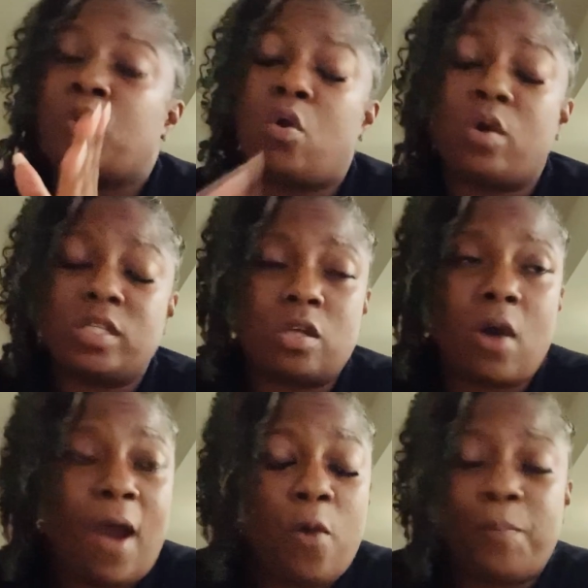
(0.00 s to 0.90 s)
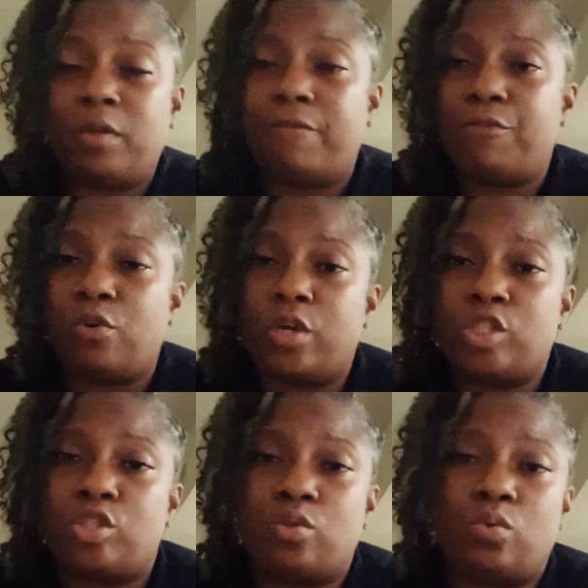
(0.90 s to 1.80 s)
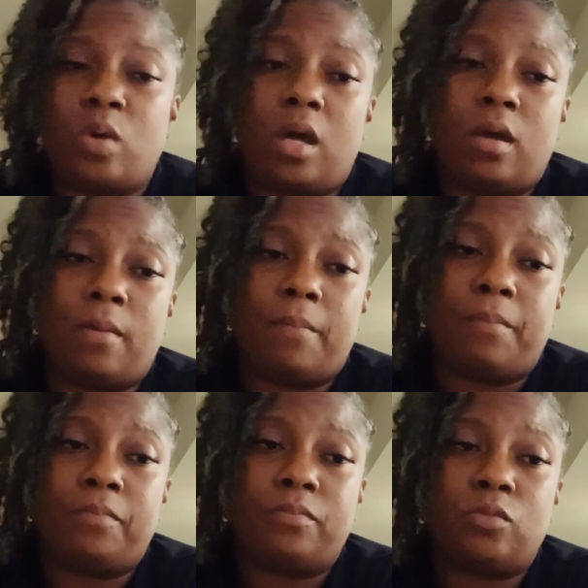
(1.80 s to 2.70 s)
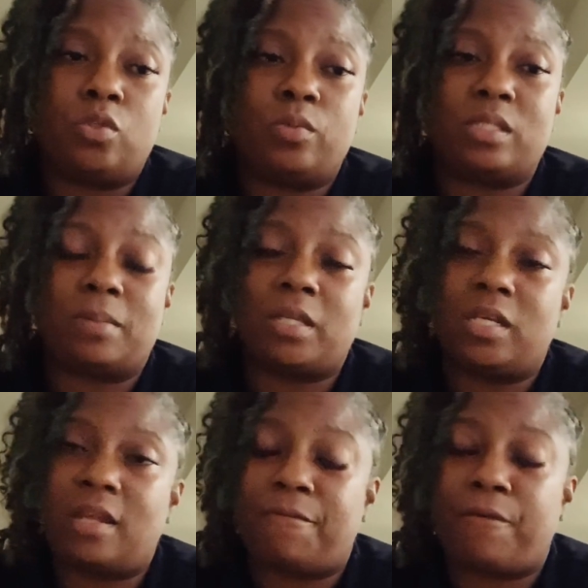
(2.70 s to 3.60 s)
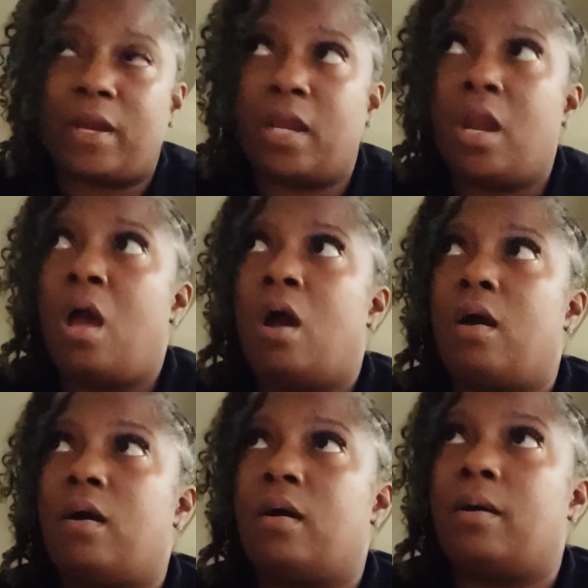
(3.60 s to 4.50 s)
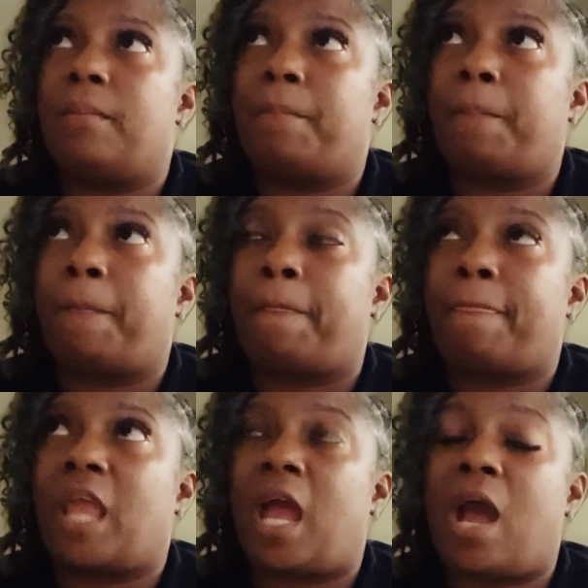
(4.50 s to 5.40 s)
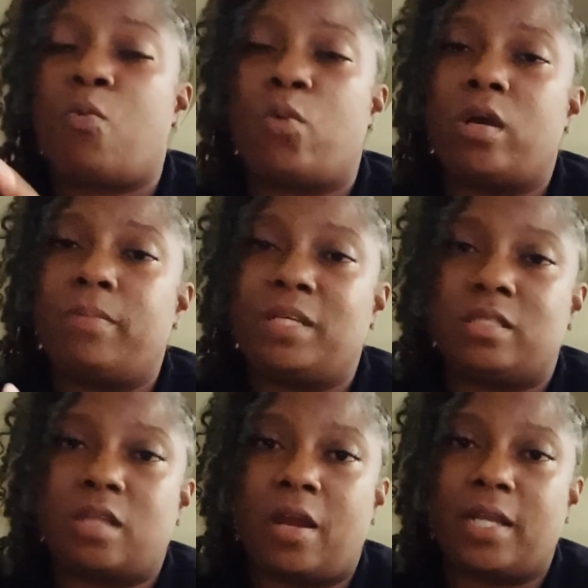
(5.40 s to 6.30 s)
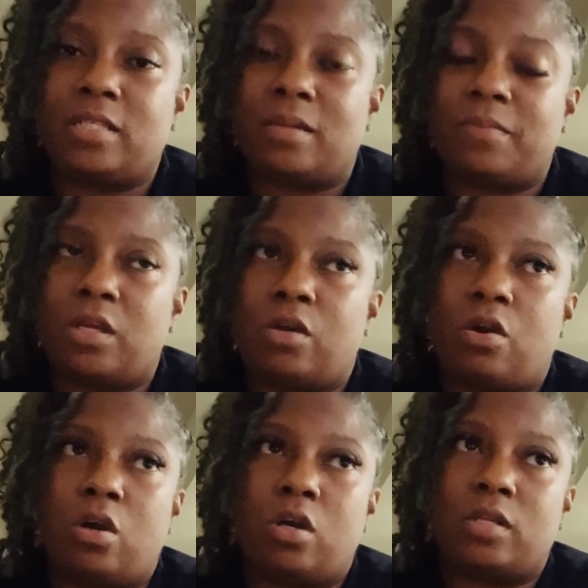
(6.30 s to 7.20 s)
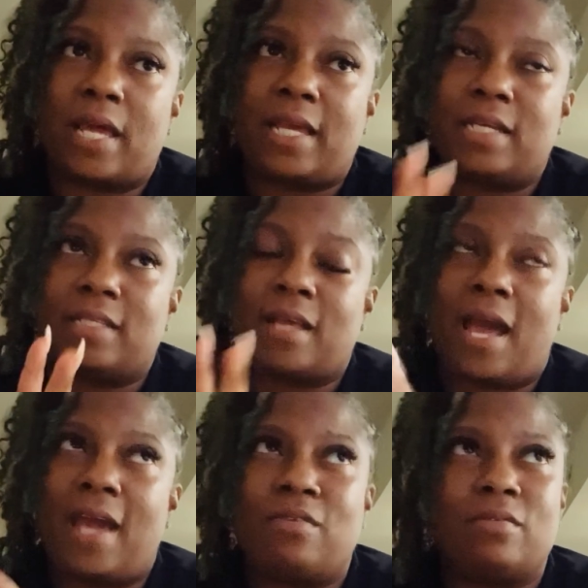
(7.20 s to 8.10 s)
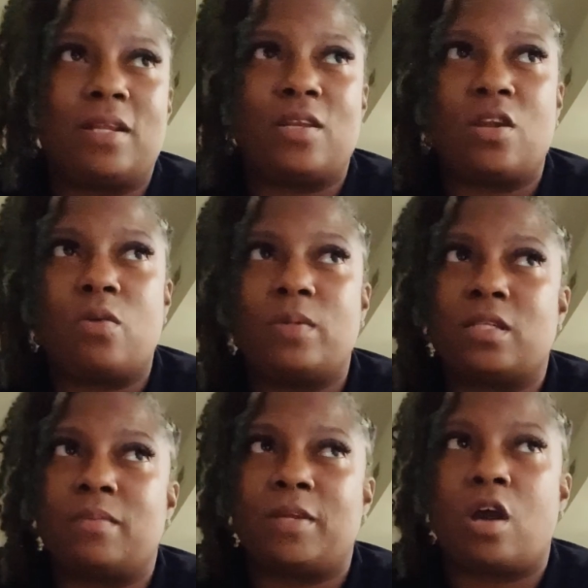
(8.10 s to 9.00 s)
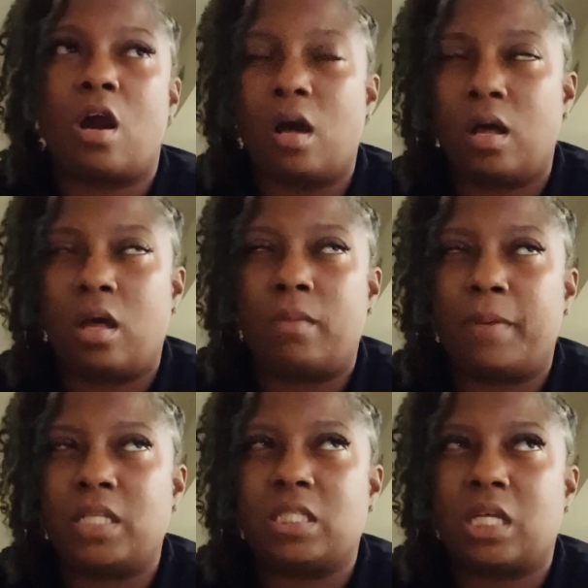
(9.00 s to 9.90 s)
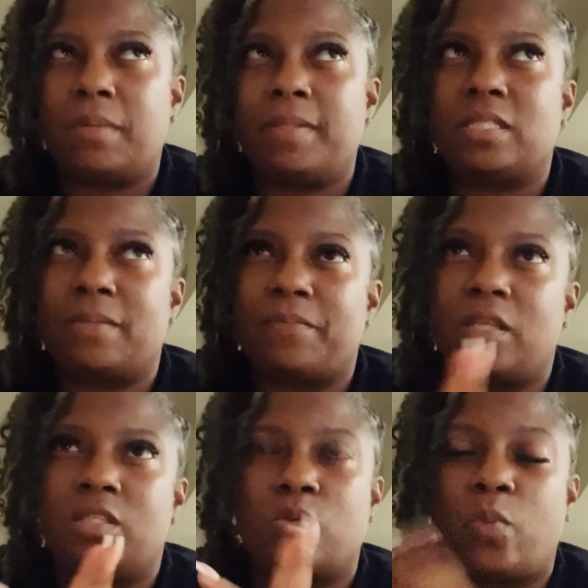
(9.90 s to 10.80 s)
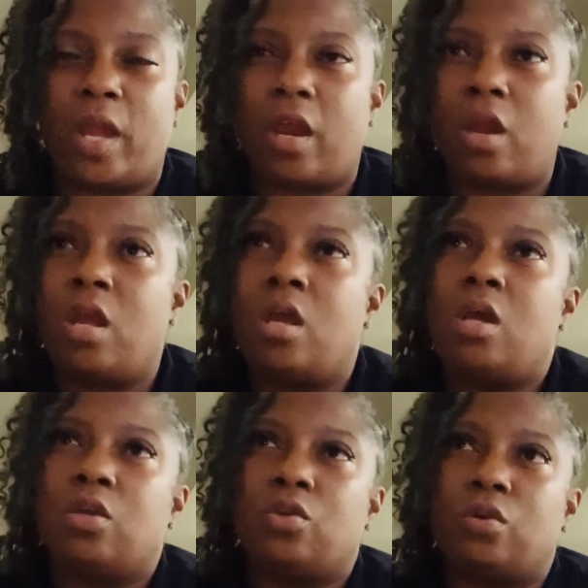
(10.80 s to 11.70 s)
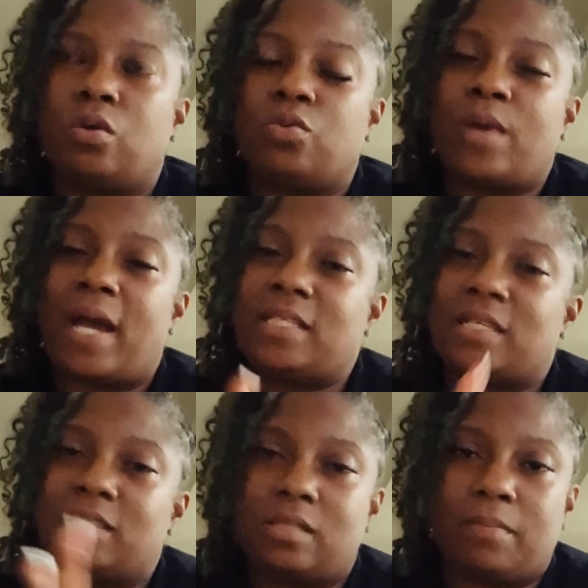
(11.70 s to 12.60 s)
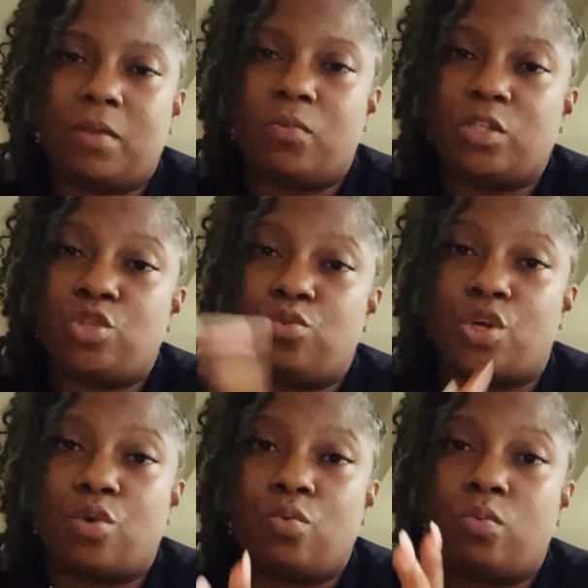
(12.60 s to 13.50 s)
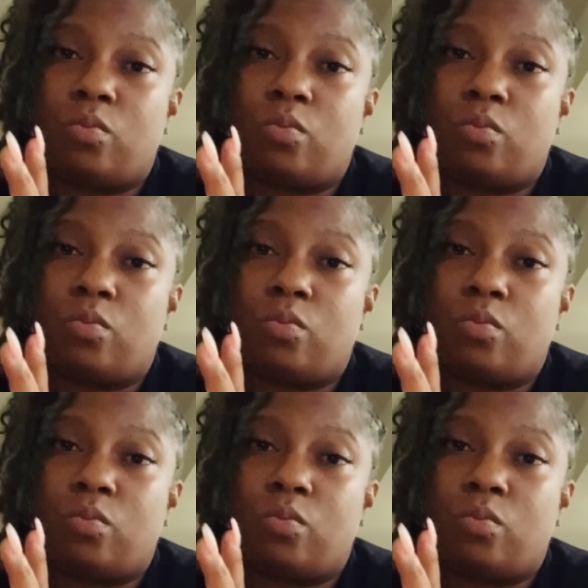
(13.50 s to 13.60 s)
Also, I open the floor to doing something different. I will be starting something called, I don't know what it's going to be called, but it's going to be something to where, you know, you guys can send me what you don't.